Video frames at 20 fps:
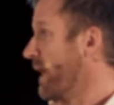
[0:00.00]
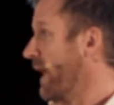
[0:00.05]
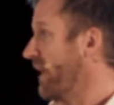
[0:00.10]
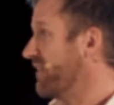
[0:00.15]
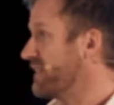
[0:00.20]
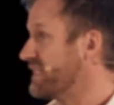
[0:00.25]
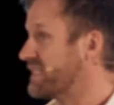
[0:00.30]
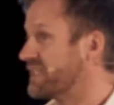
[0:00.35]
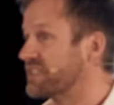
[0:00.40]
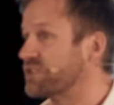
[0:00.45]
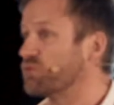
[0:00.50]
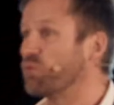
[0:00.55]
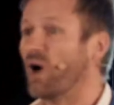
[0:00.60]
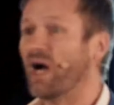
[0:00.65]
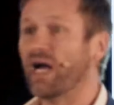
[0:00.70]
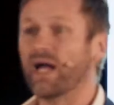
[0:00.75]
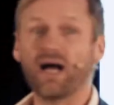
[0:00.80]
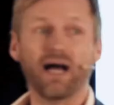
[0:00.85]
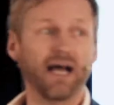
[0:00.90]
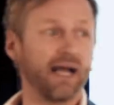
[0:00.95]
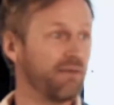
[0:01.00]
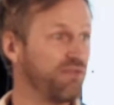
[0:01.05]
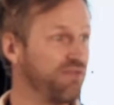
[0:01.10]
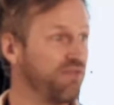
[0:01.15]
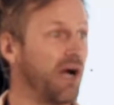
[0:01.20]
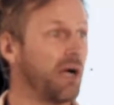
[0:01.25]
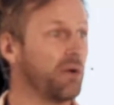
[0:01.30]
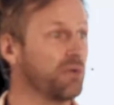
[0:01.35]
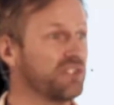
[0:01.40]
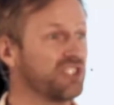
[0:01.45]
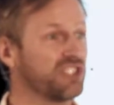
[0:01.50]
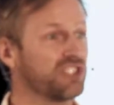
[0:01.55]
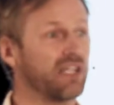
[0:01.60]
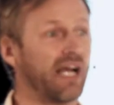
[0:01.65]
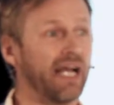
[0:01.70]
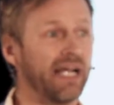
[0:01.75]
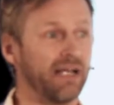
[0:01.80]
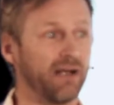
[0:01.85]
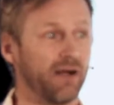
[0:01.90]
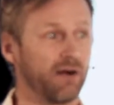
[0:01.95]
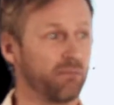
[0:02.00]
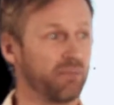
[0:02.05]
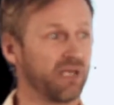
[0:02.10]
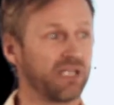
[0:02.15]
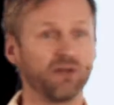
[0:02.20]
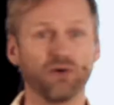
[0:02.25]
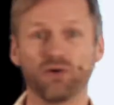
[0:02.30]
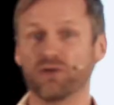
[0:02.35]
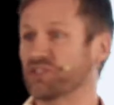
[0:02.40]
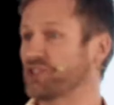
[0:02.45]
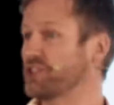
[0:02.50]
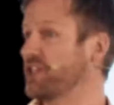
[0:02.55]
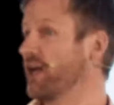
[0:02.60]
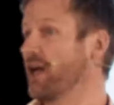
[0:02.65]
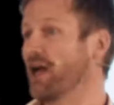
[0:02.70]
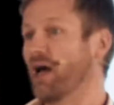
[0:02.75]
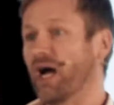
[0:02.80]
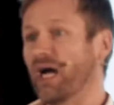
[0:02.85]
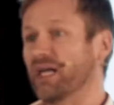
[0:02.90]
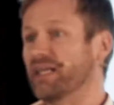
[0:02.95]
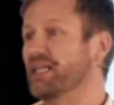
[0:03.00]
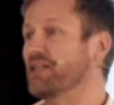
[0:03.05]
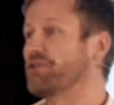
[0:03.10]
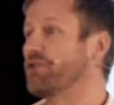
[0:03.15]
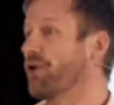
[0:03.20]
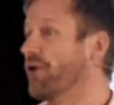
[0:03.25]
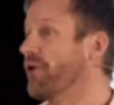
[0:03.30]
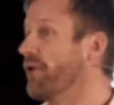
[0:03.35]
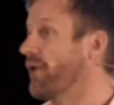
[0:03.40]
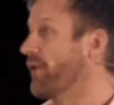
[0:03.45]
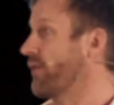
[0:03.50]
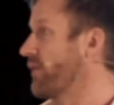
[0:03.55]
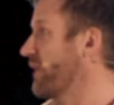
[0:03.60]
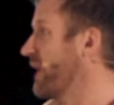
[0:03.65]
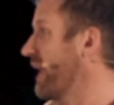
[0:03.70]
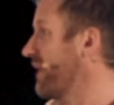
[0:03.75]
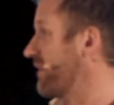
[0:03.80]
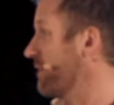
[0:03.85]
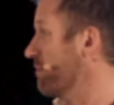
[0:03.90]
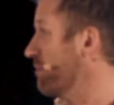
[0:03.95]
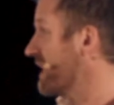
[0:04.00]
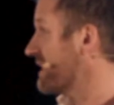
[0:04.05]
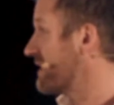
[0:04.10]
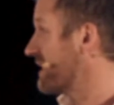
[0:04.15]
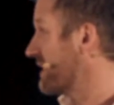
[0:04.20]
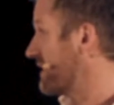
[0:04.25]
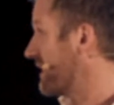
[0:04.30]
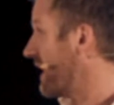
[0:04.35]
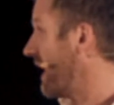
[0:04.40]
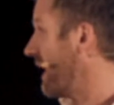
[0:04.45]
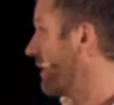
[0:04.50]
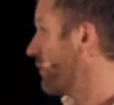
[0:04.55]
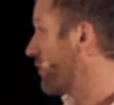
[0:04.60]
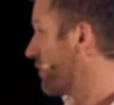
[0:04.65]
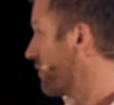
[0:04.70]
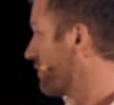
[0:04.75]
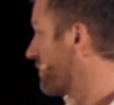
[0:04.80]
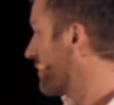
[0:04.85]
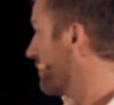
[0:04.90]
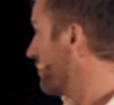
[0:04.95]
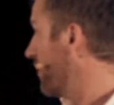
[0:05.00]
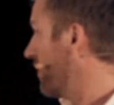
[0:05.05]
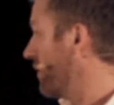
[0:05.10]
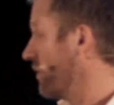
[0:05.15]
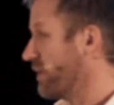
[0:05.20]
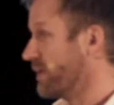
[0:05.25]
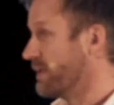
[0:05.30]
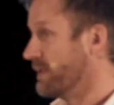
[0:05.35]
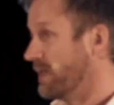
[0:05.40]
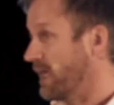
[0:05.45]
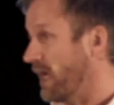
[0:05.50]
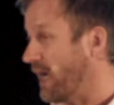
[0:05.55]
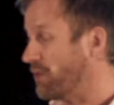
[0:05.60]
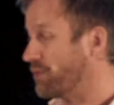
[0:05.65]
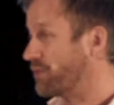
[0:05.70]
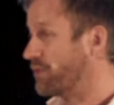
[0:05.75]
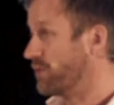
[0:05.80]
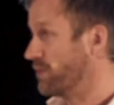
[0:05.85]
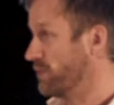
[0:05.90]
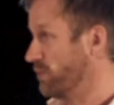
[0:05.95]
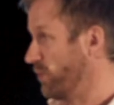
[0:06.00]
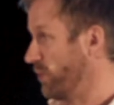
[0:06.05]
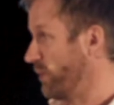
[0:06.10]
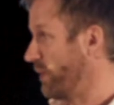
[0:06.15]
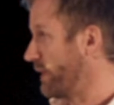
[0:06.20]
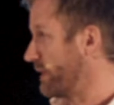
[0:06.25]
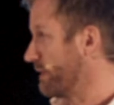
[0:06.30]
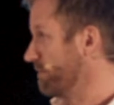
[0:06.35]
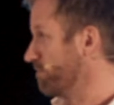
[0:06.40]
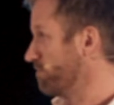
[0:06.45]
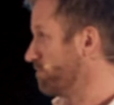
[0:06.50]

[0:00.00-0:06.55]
And this is why I found Steiner, because I need to learn to get the message out of the world, out to the world.